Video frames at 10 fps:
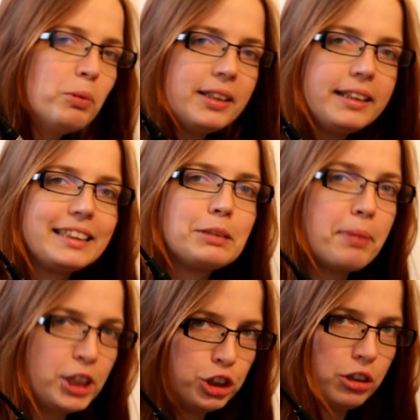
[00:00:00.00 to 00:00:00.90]
will need a
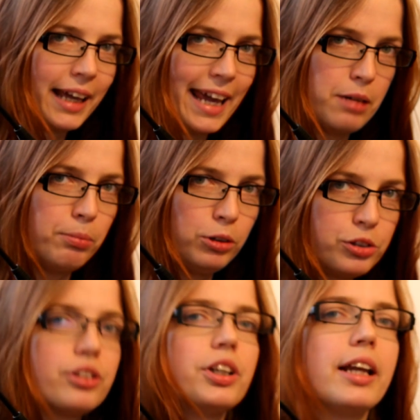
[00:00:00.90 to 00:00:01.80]
special cable
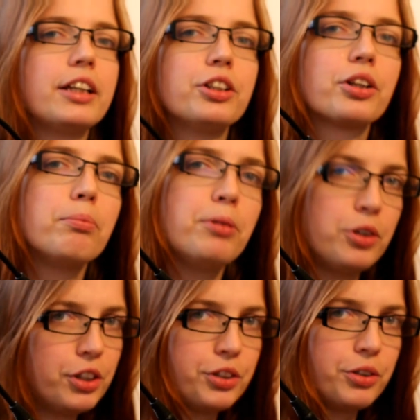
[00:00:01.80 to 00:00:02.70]
to connect your
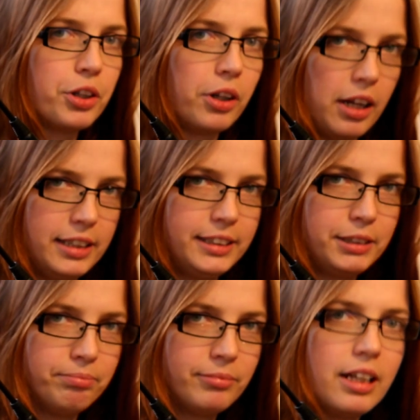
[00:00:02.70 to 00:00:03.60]
computer to your
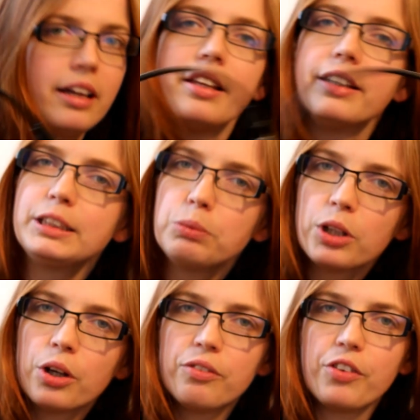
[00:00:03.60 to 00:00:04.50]
lights. This
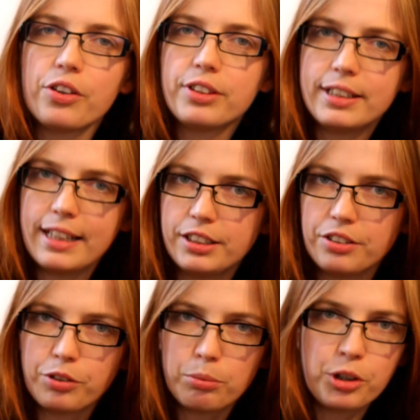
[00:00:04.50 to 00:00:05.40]
will convert the
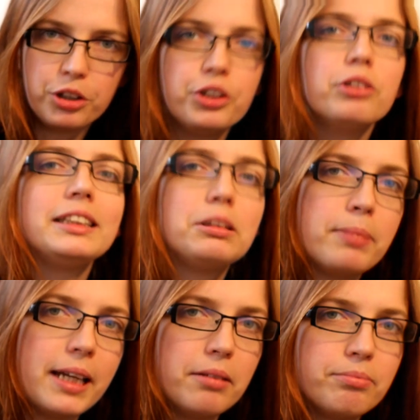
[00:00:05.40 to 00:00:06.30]
data from your
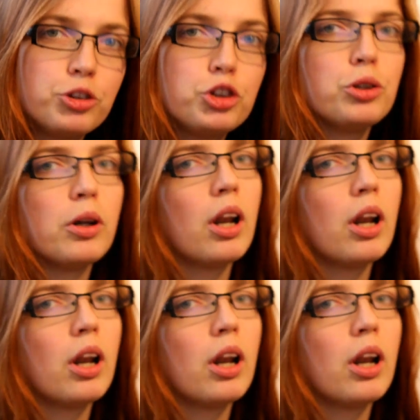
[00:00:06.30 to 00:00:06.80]
USB to a